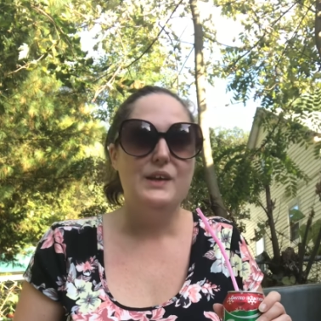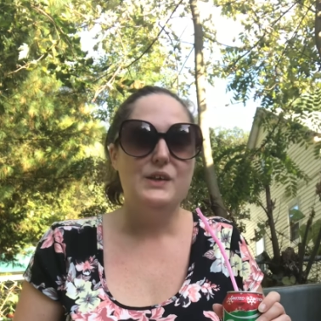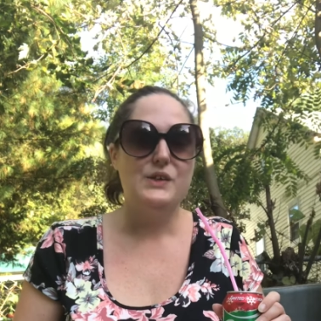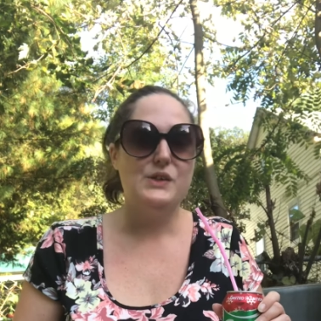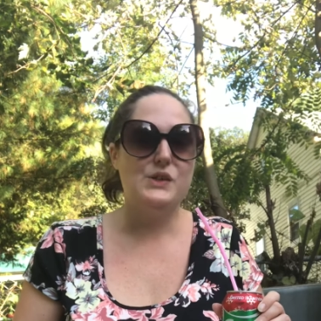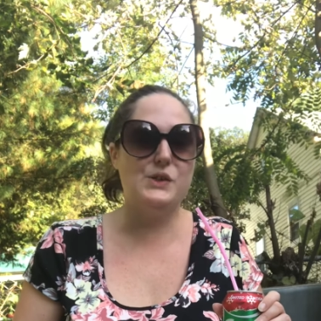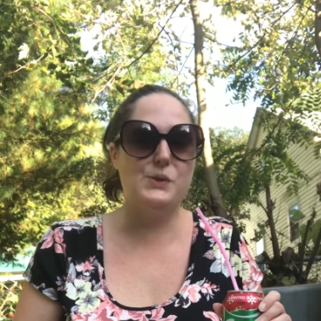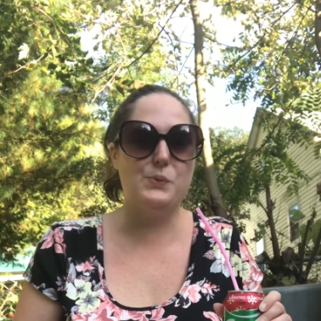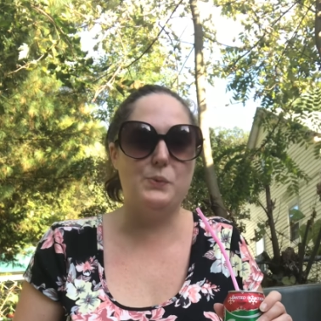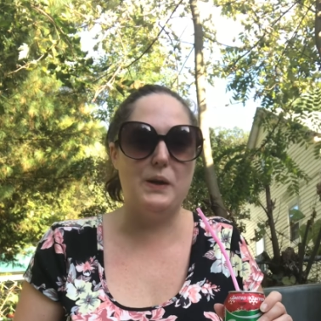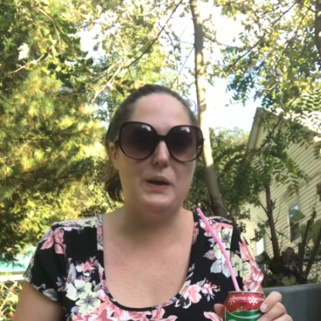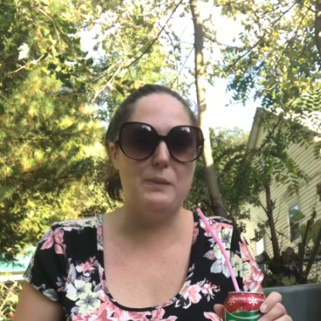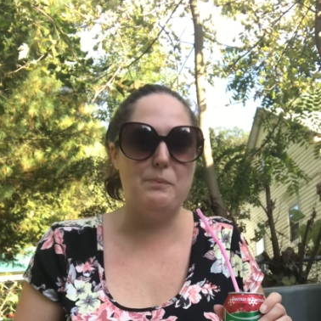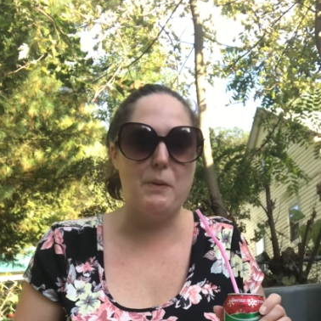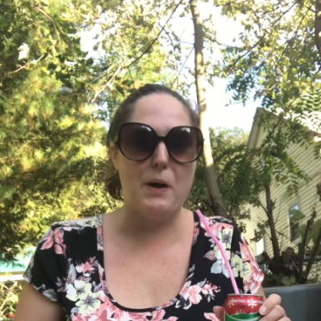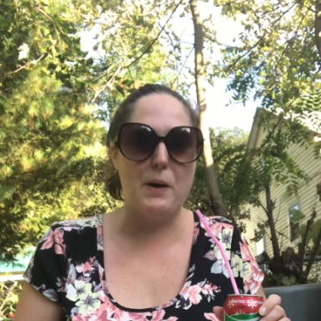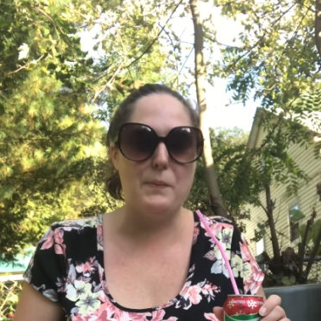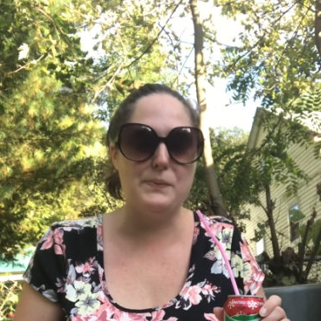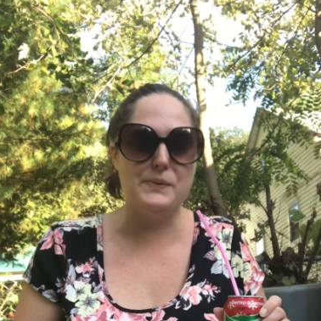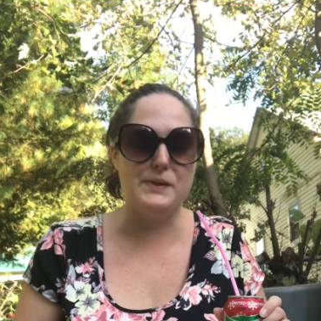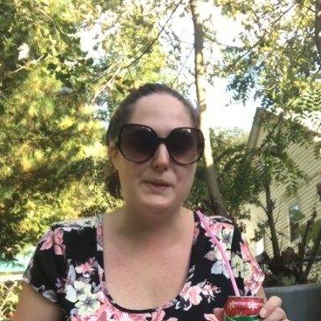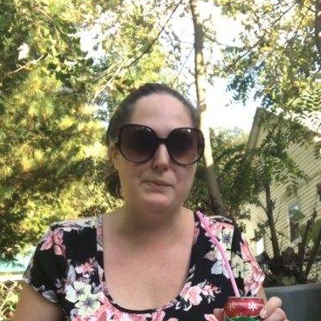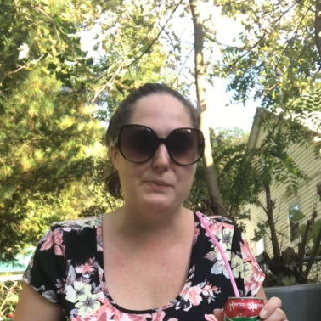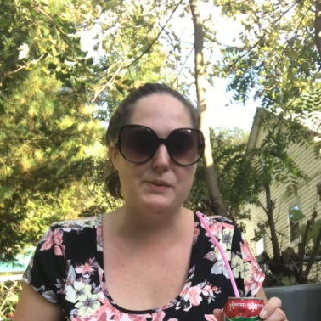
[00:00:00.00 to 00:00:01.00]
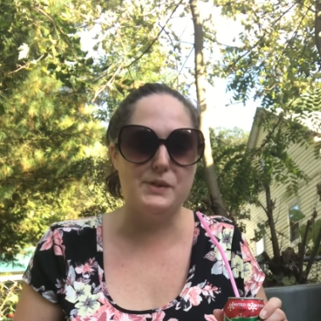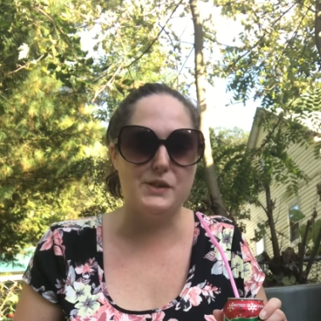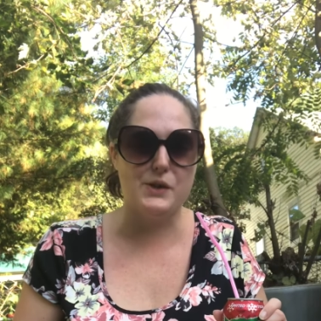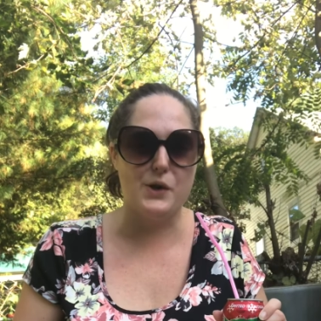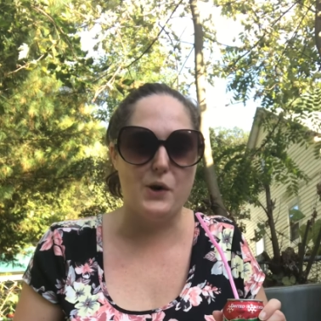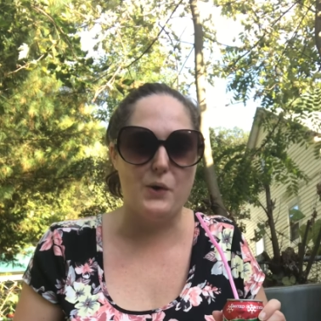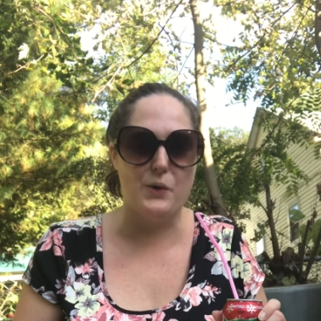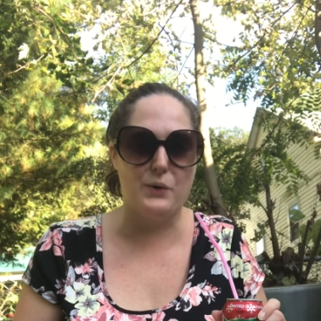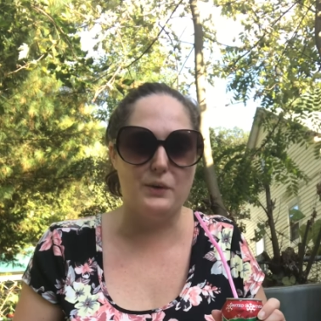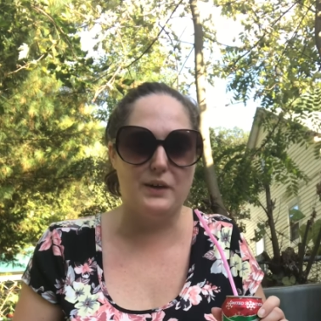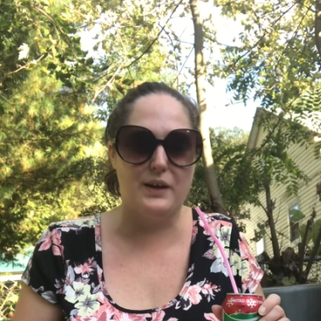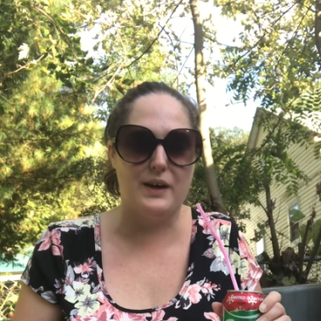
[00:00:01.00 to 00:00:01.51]
sweep up some
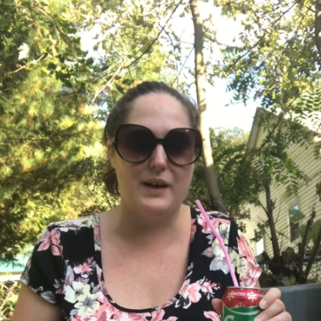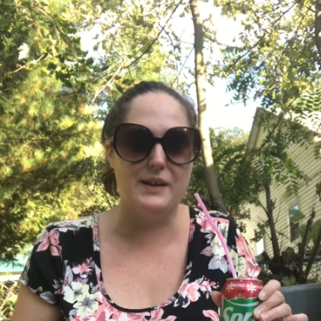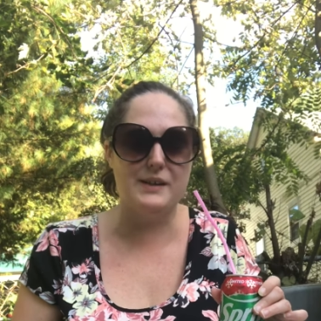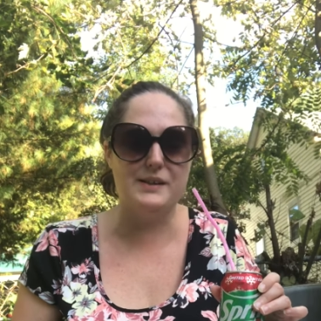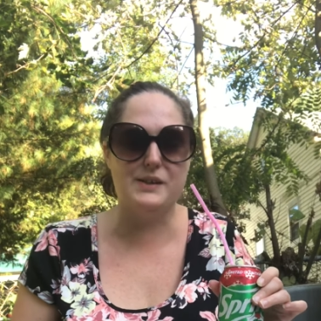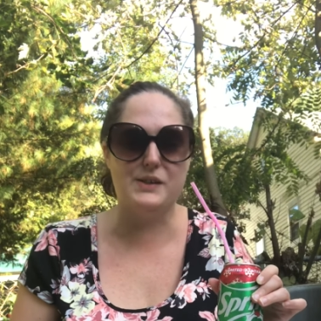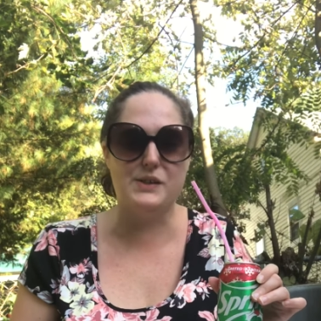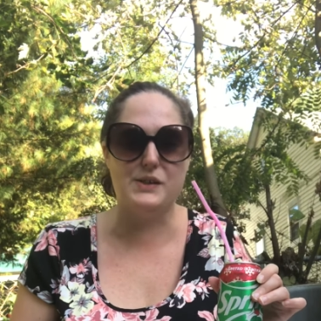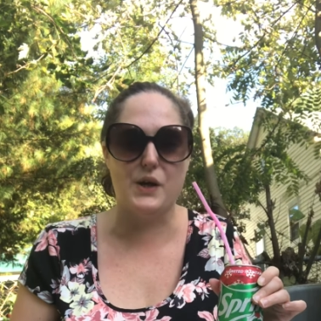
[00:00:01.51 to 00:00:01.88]
sawdust.